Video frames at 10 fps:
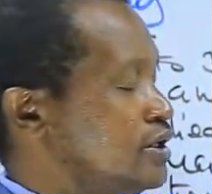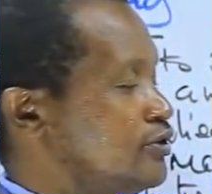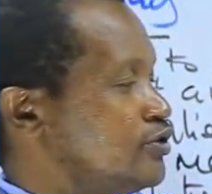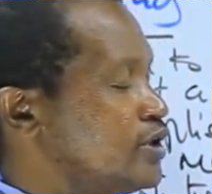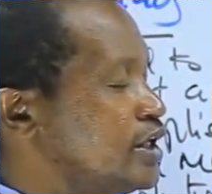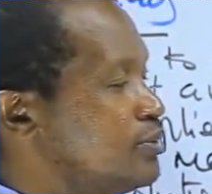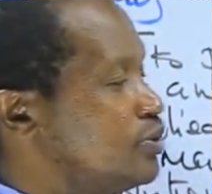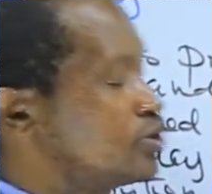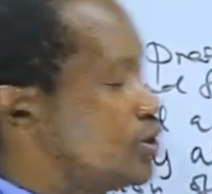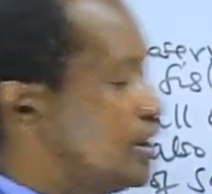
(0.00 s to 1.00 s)
If you are
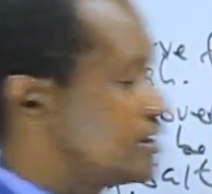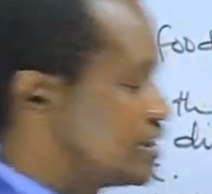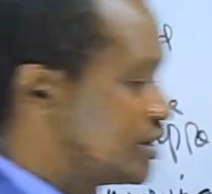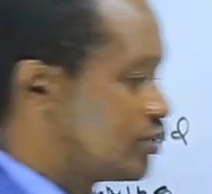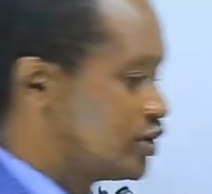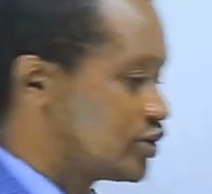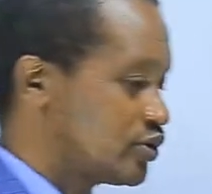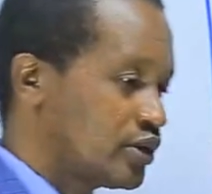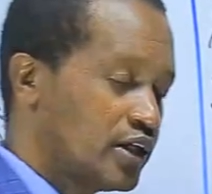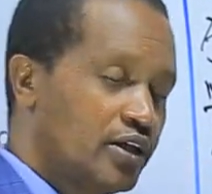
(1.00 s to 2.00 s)
unable to answer the
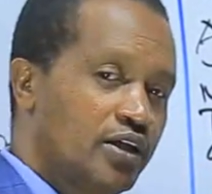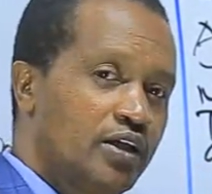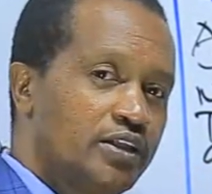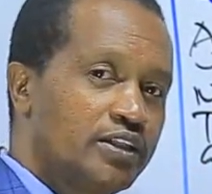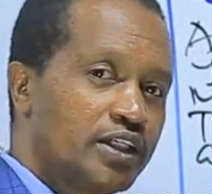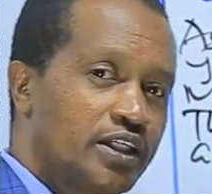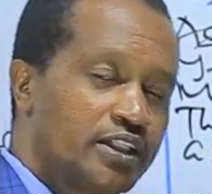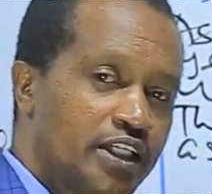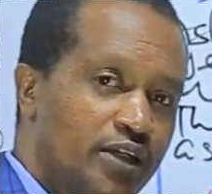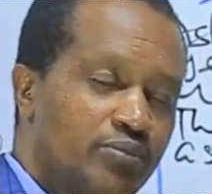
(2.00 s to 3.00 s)
question
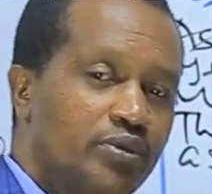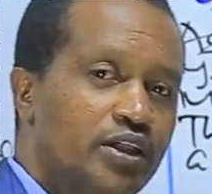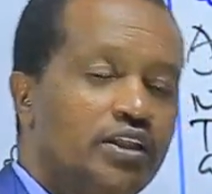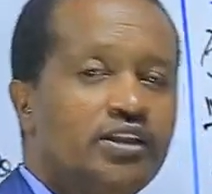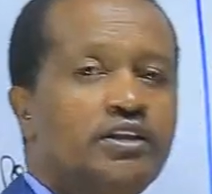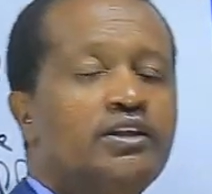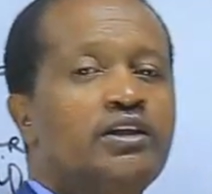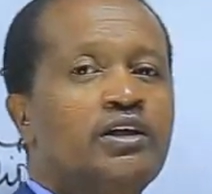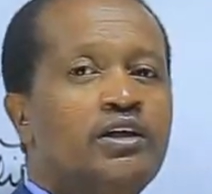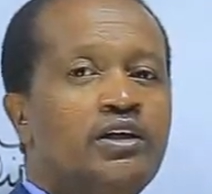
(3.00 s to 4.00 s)
second time, please
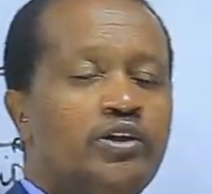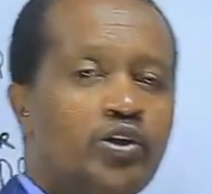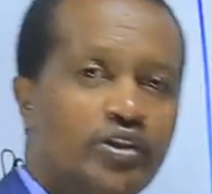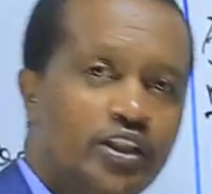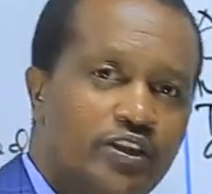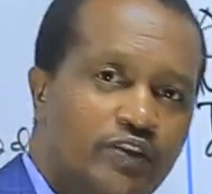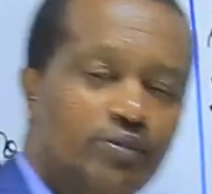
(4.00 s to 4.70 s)
don't give